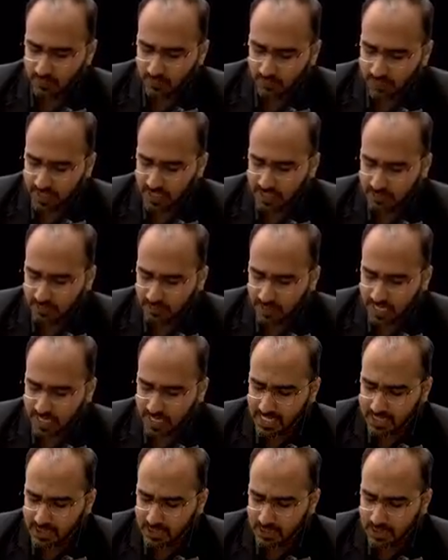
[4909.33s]
Which
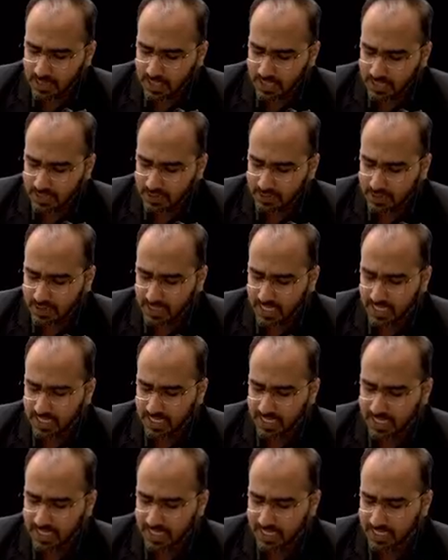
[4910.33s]
pulse you need to
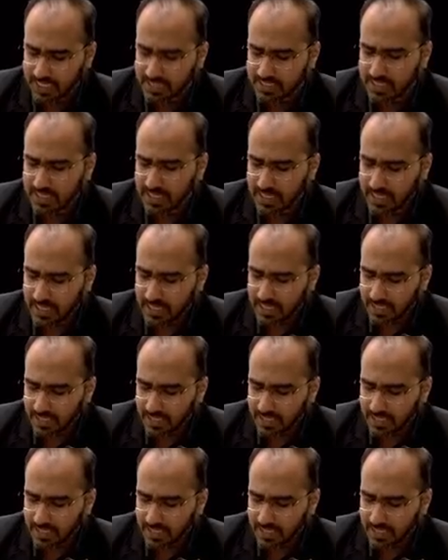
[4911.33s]
check, guys?